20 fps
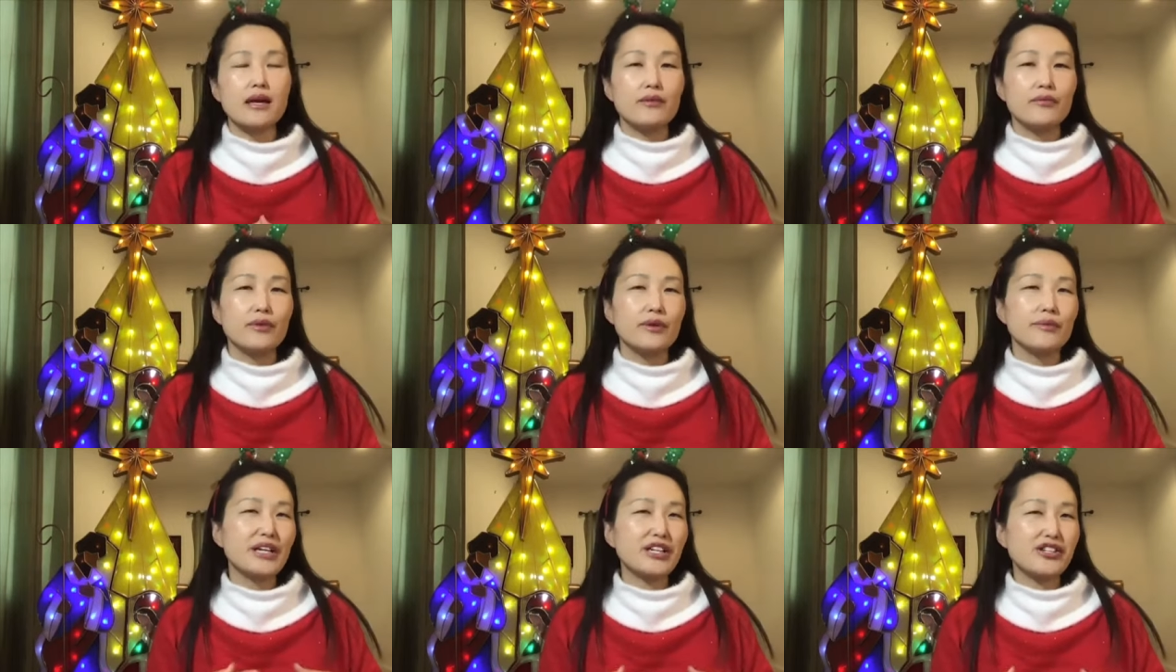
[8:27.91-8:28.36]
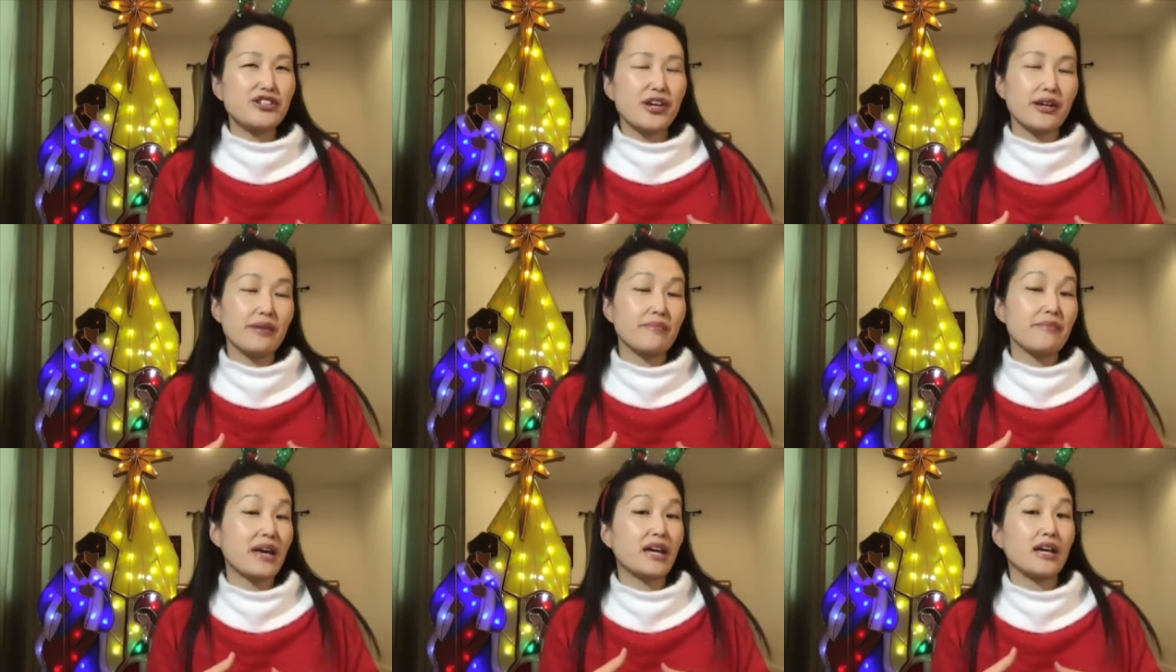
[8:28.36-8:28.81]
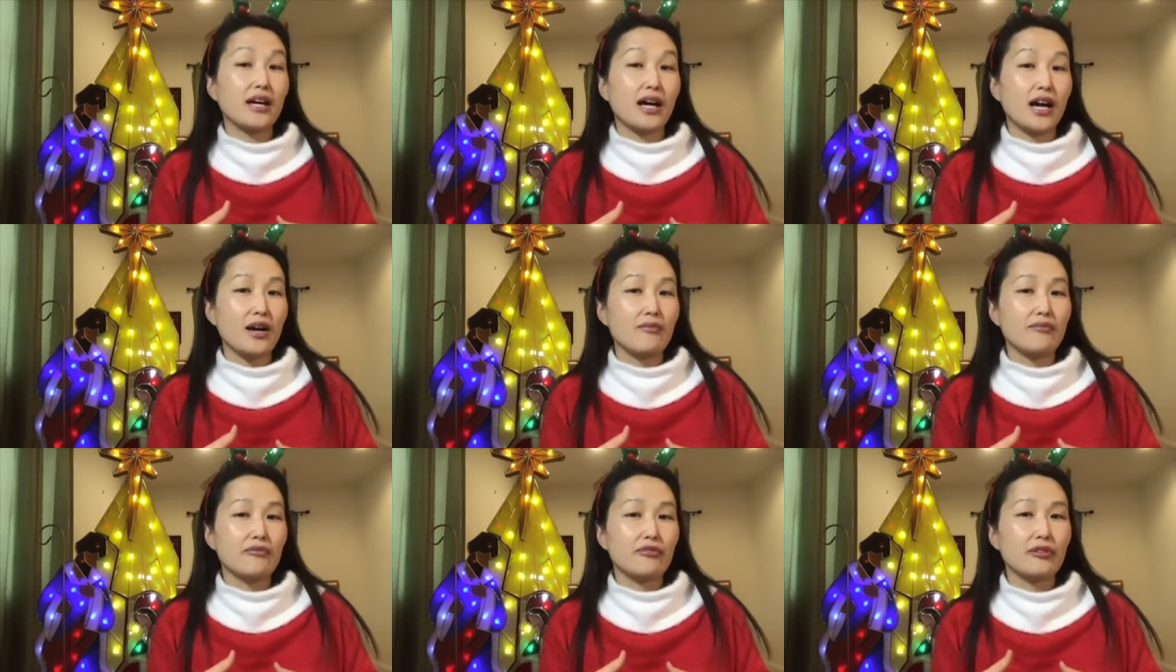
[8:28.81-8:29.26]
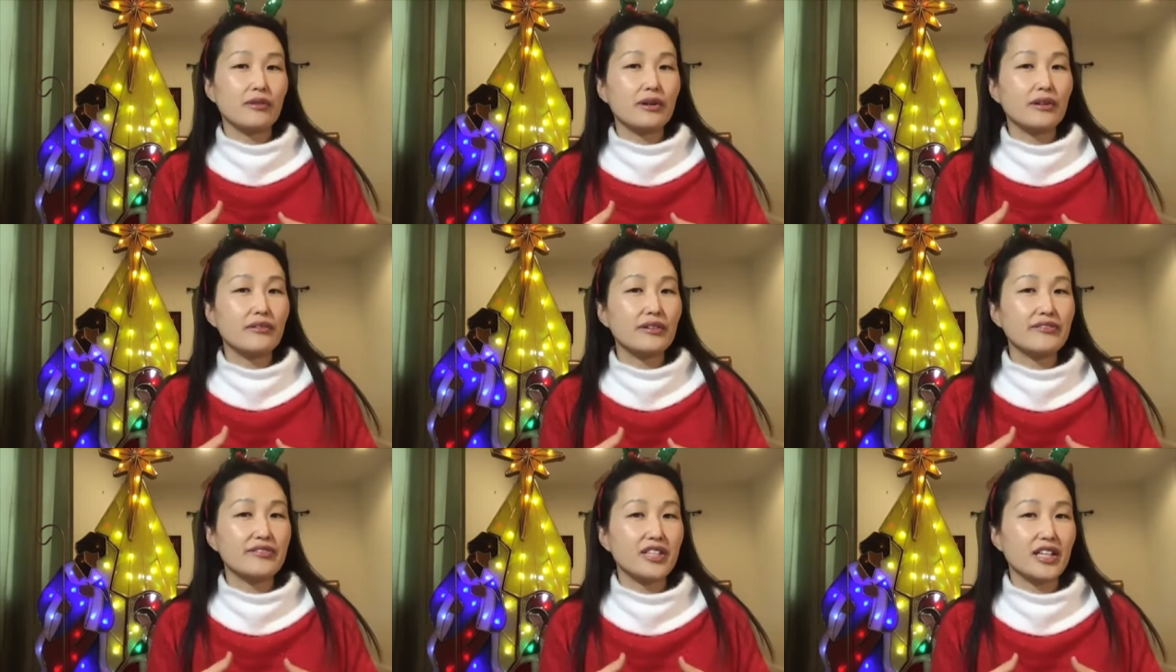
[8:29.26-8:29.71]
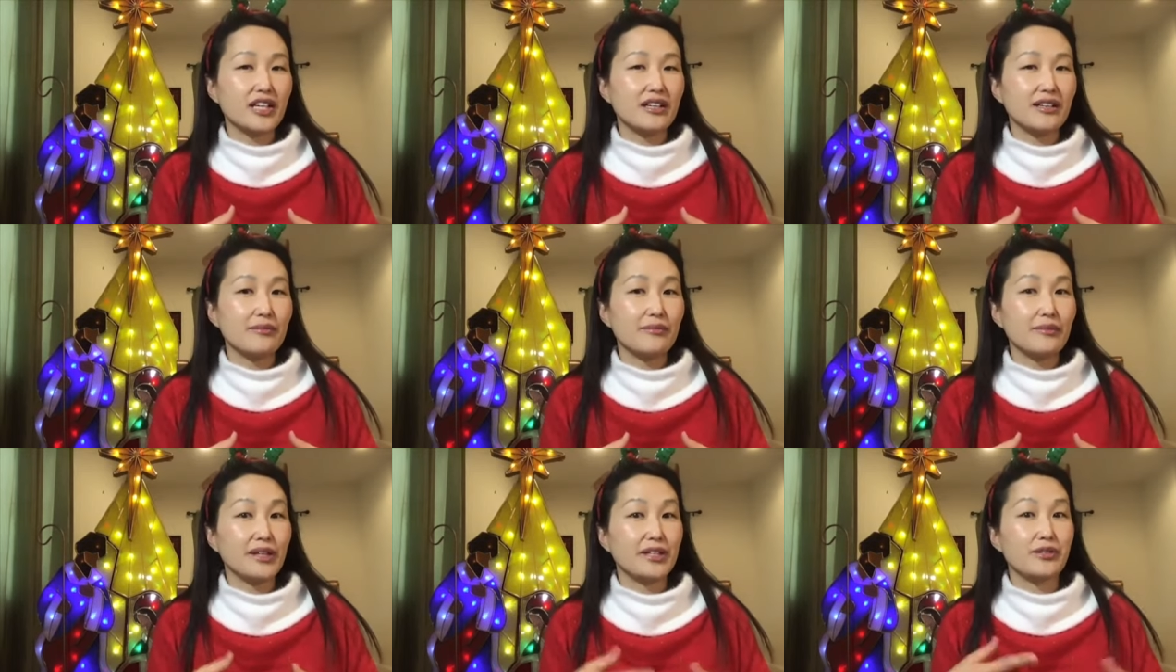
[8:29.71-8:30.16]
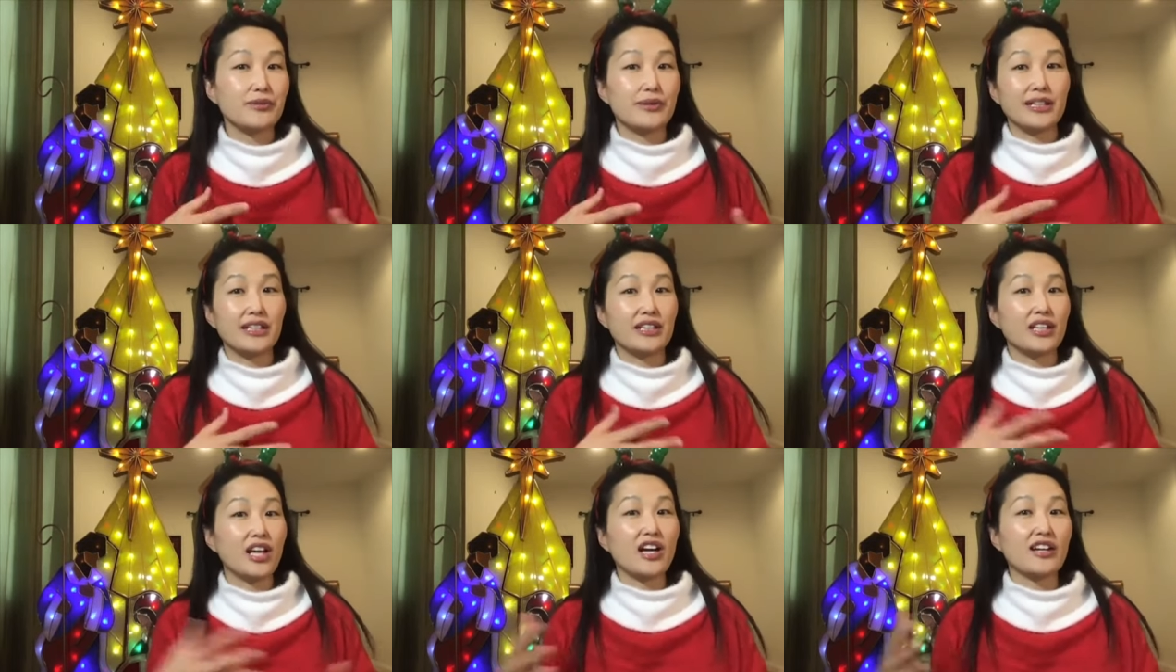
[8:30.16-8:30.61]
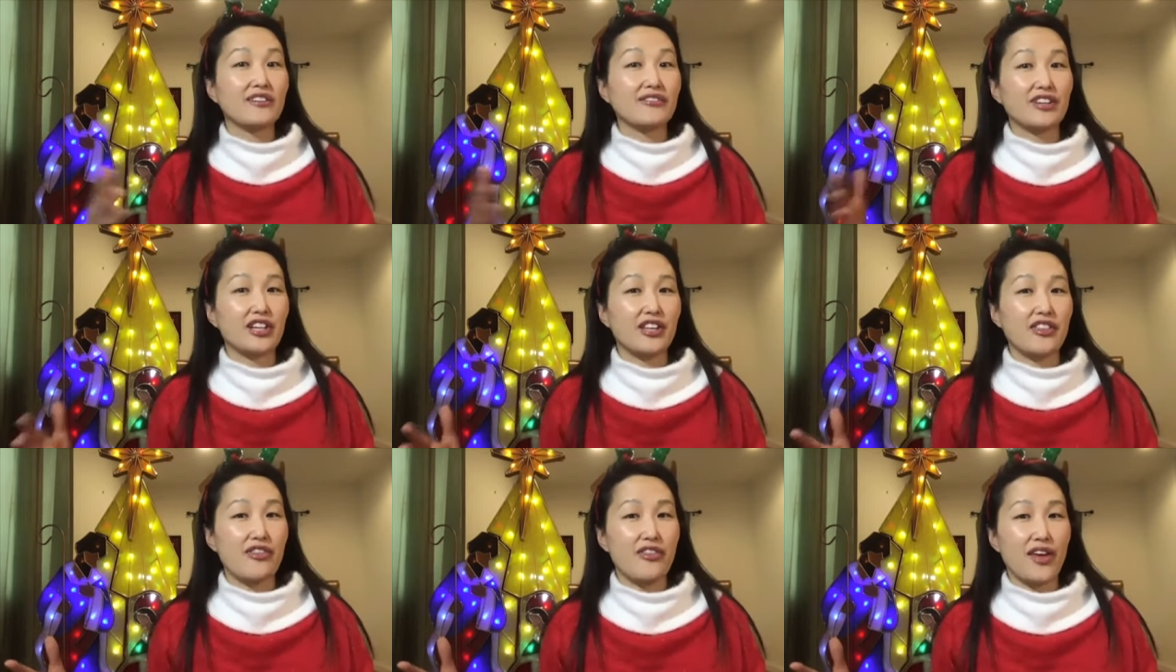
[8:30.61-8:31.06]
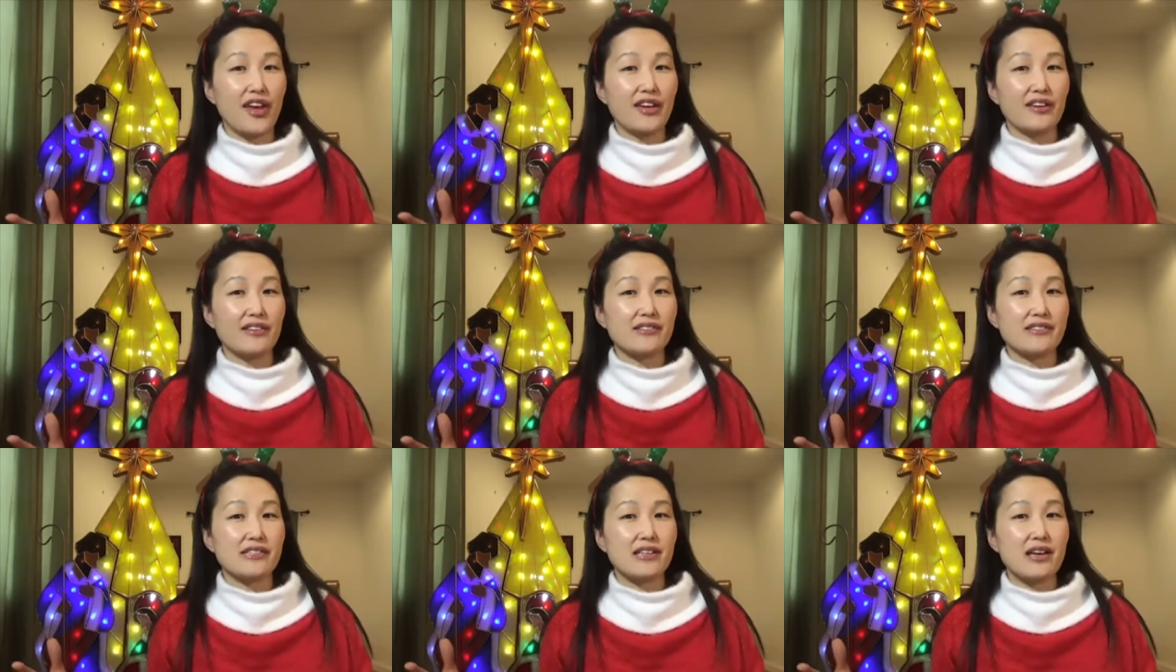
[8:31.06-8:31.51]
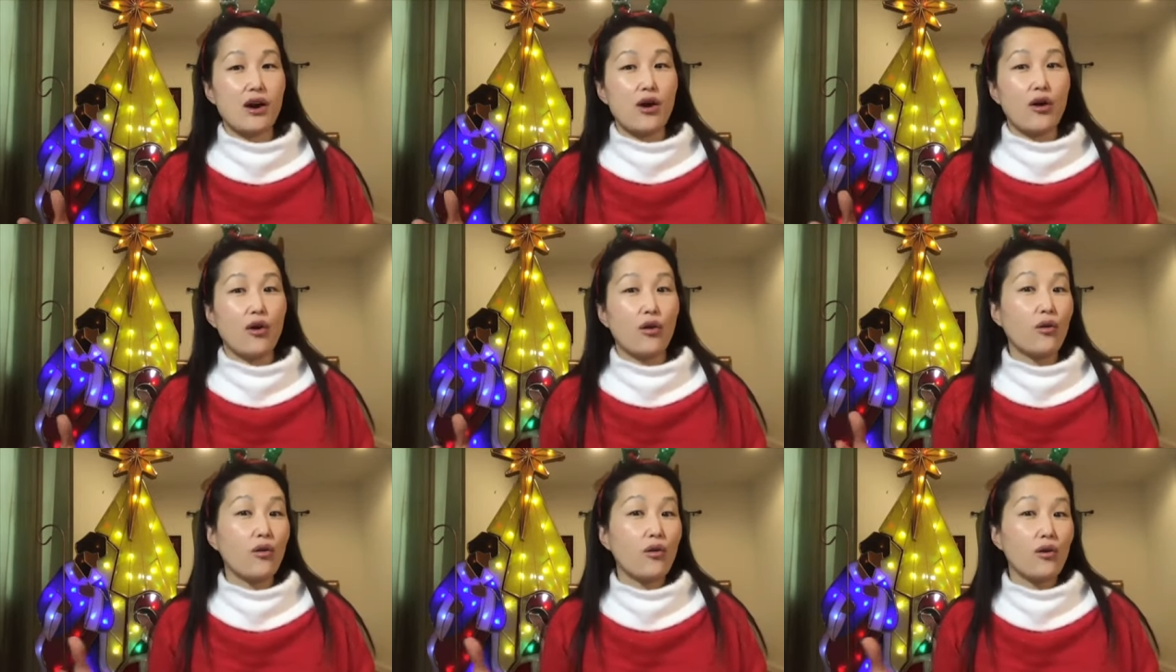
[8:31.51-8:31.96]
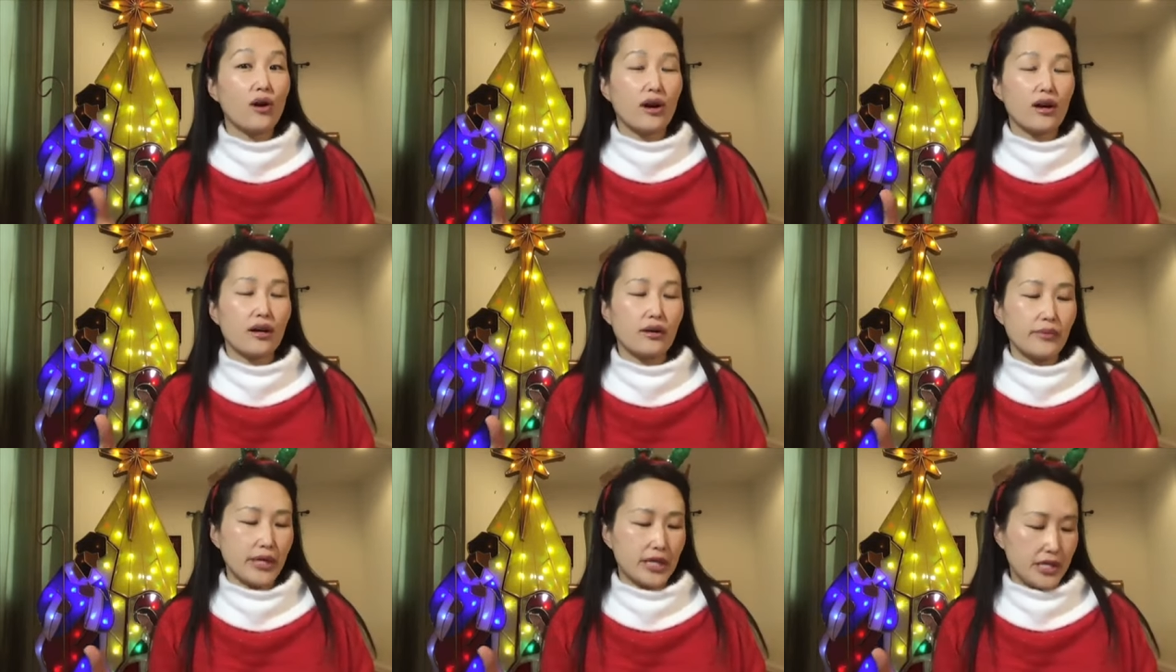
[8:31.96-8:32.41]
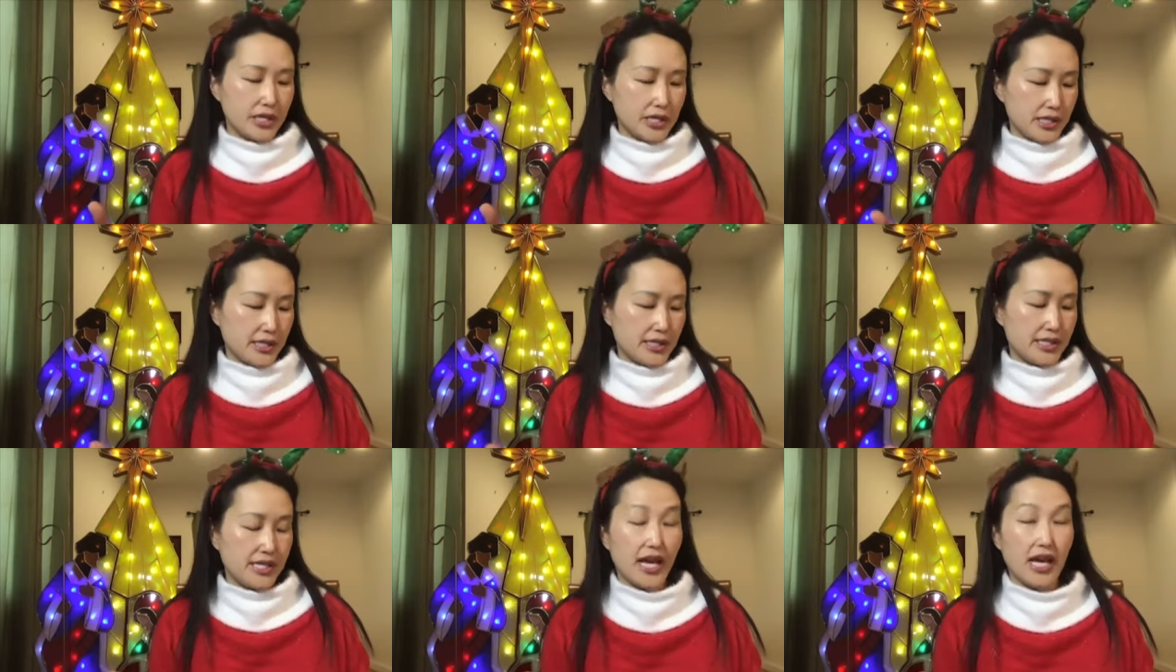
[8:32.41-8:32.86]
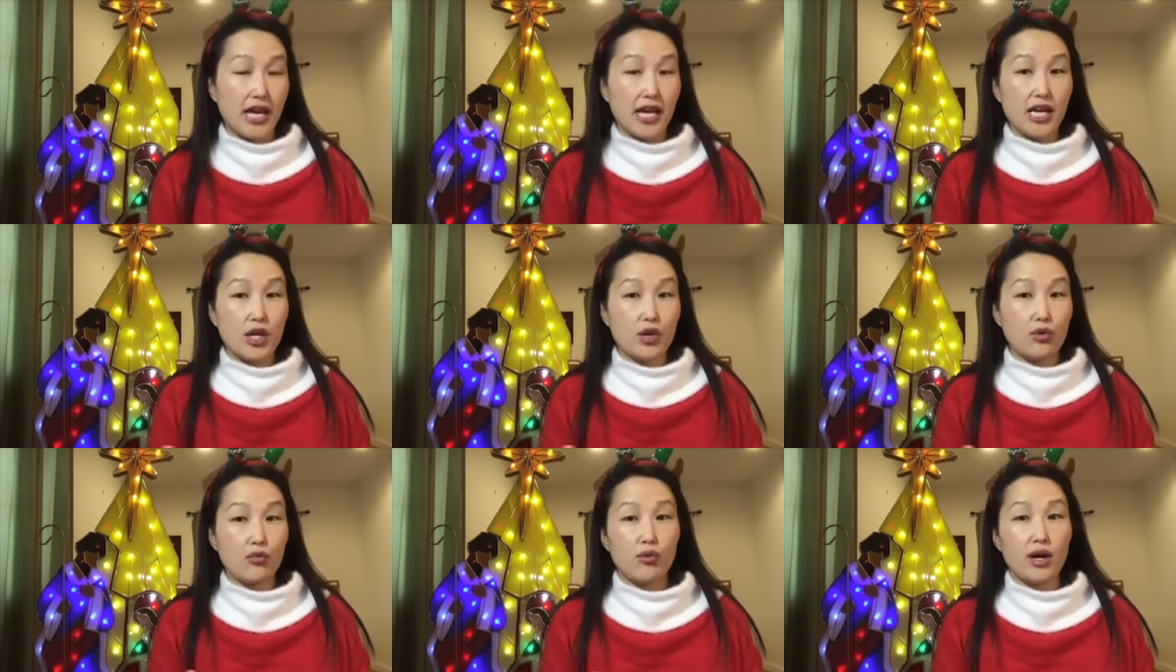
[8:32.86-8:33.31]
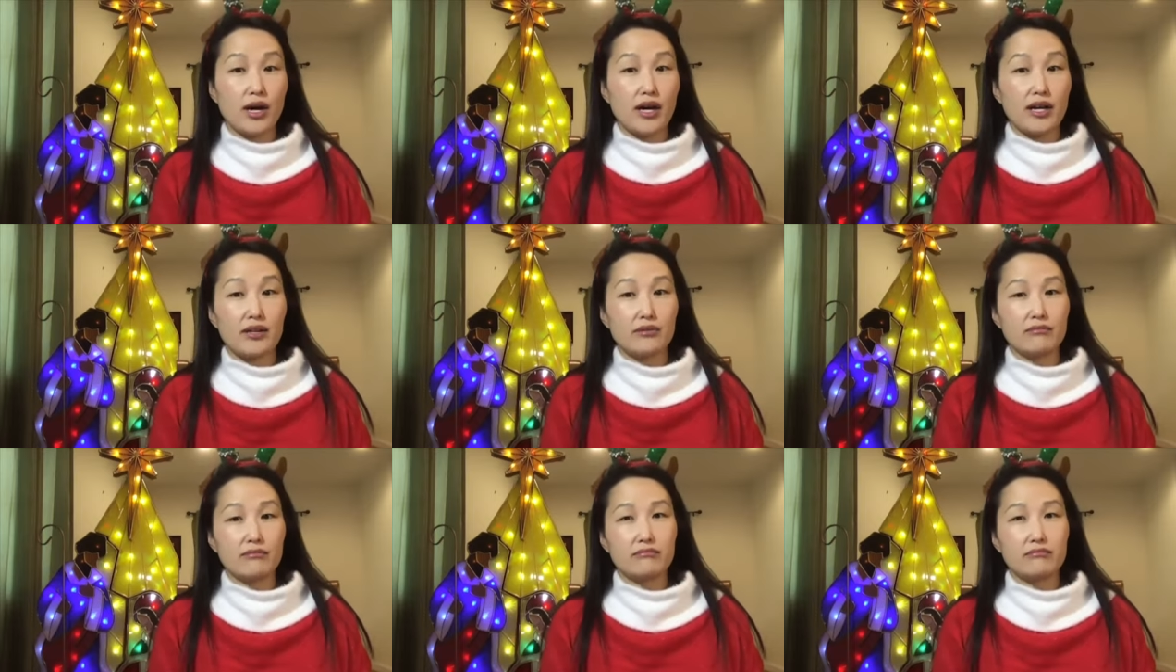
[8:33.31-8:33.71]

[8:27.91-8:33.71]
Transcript: We might try to make up for what we've done by doing a lot of good things, or we could just take what